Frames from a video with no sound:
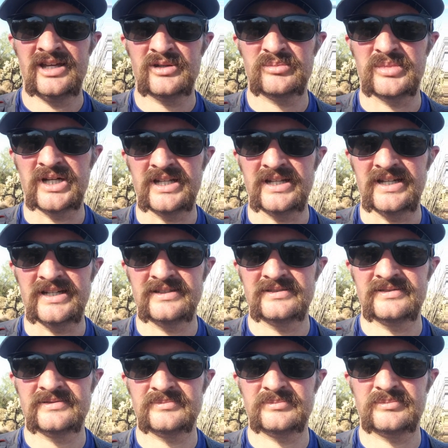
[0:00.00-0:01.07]
But I
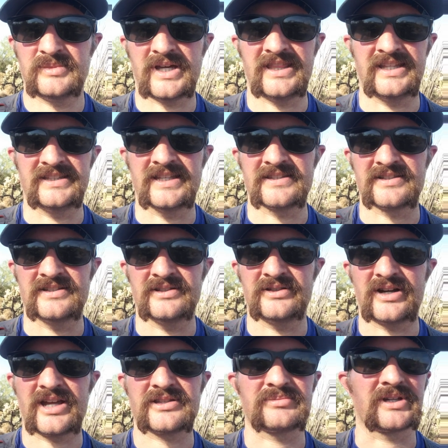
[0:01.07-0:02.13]
think that's another
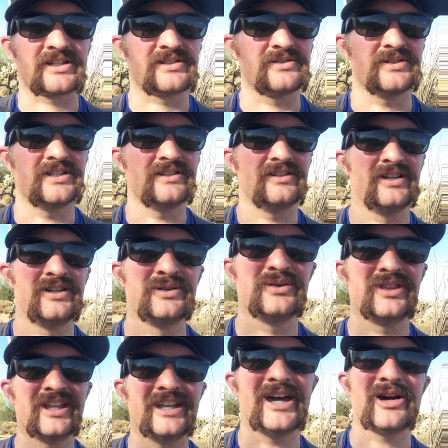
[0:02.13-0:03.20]
aspect to it.
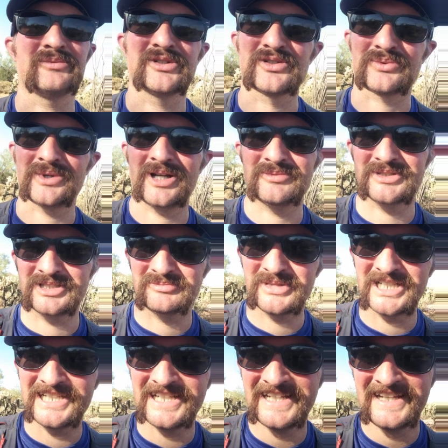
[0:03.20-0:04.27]
Now I'm just rambling,
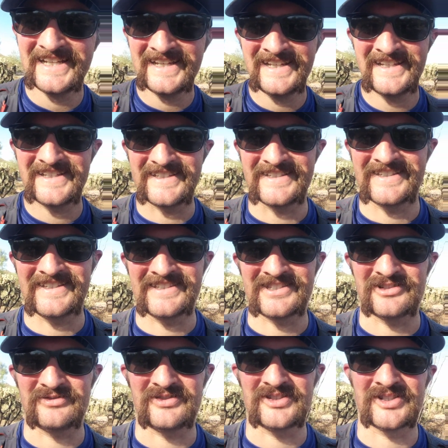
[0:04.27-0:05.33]
but is a
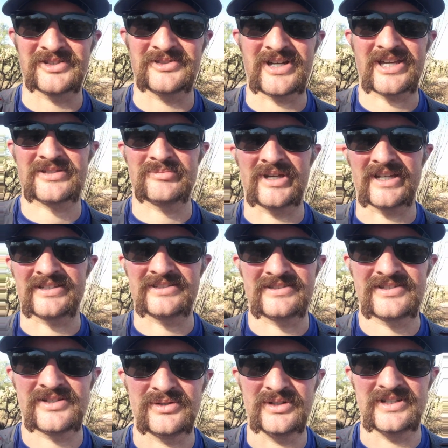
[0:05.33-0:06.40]
physical aspect
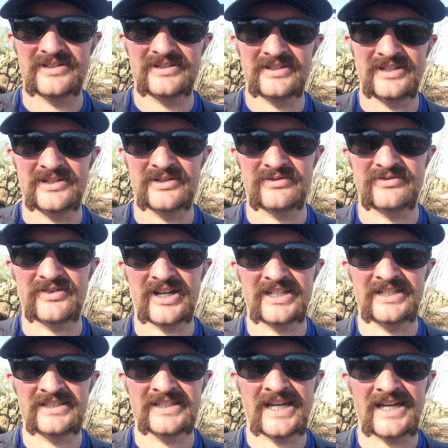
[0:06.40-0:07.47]
to it.
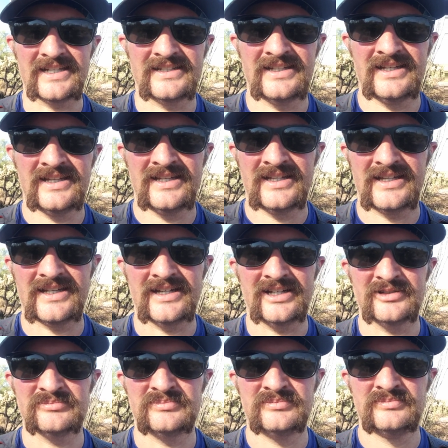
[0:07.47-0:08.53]
Finding that
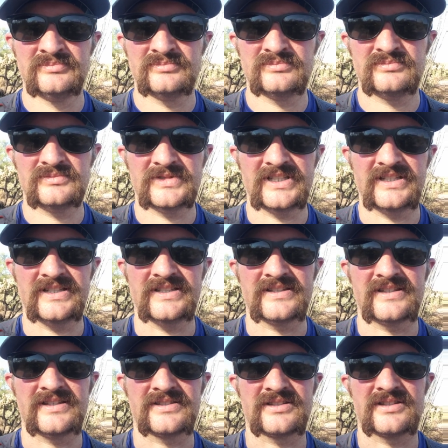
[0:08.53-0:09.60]

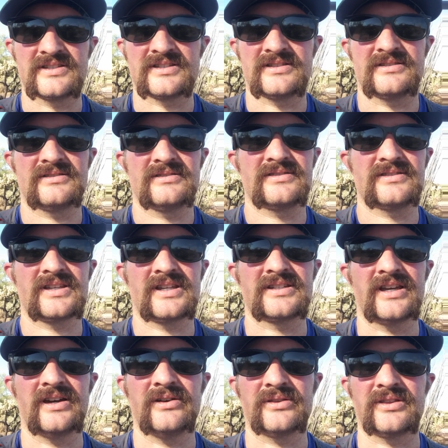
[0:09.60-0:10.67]
it's just such
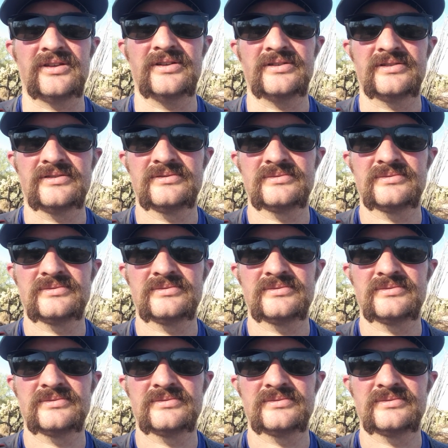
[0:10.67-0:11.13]
a healthier